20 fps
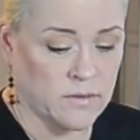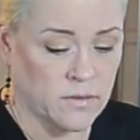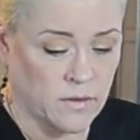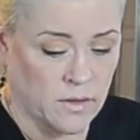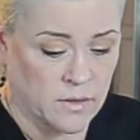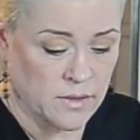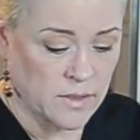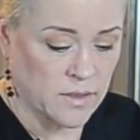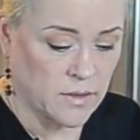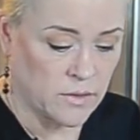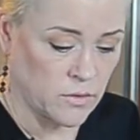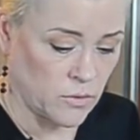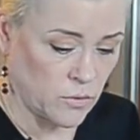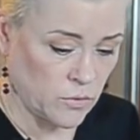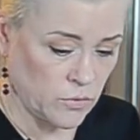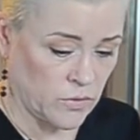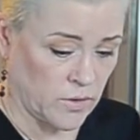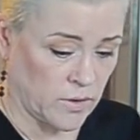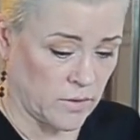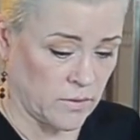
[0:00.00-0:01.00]
does not need
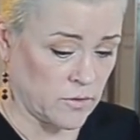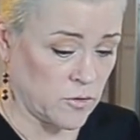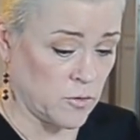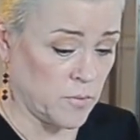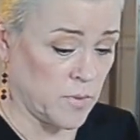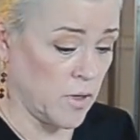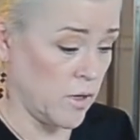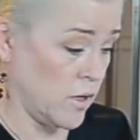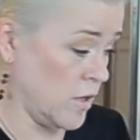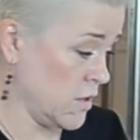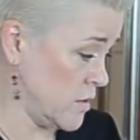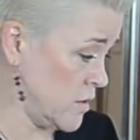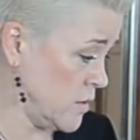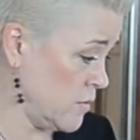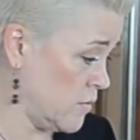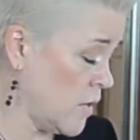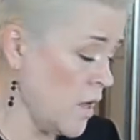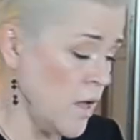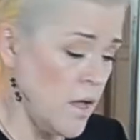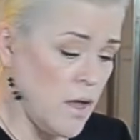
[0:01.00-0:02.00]
those things to be
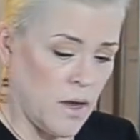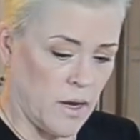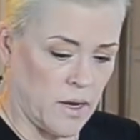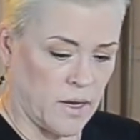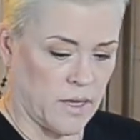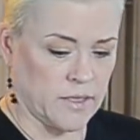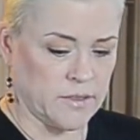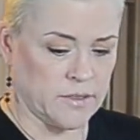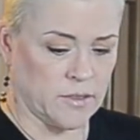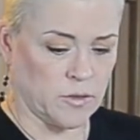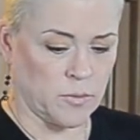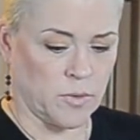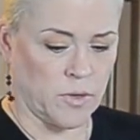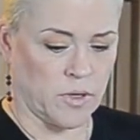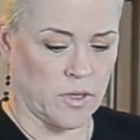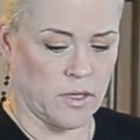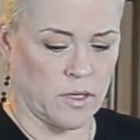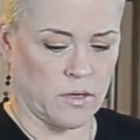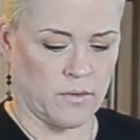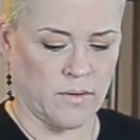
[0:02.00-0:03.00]
awesome. I had a dinner
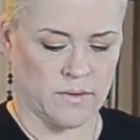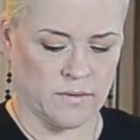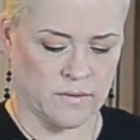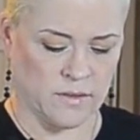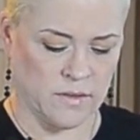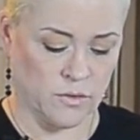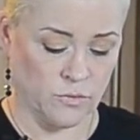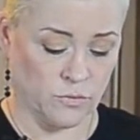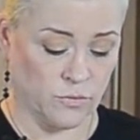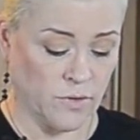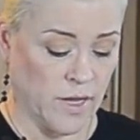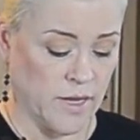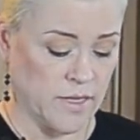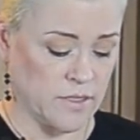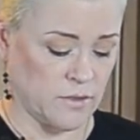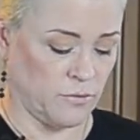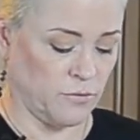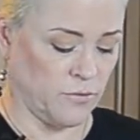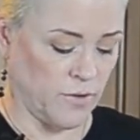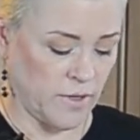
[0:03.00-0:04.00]
party here recently. This fly
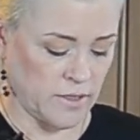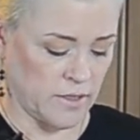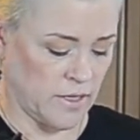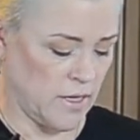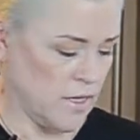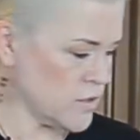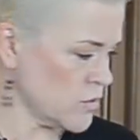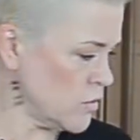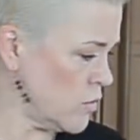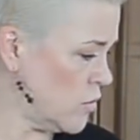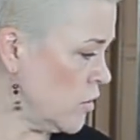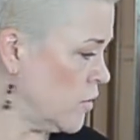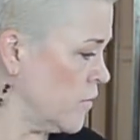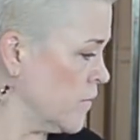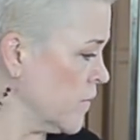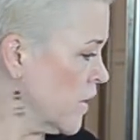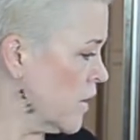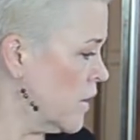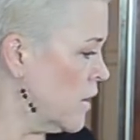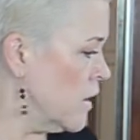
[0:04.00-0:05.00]
is a fucking asshole.